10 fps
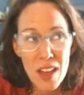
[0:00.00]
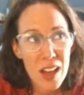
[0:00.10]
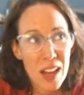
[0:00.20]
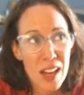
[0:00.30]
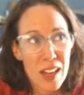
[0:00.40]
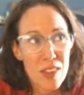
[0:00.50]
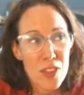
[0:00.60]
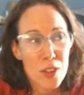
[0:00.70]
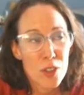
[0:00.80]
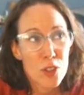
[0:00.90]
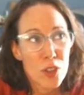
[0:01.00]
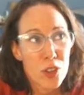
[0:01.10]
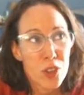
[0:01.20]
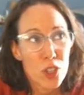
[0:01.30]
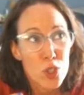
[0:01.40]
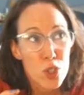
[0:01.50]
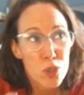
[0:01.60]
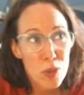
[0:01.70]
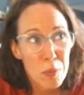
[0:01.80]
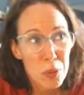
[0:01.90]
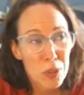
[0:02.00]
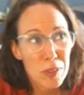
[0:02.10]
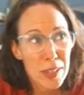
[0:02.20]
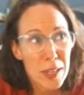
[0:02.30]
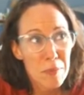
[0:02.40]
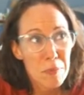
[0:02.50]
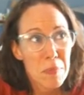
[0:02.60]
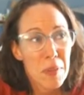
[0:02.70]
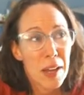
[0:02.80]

The trouble that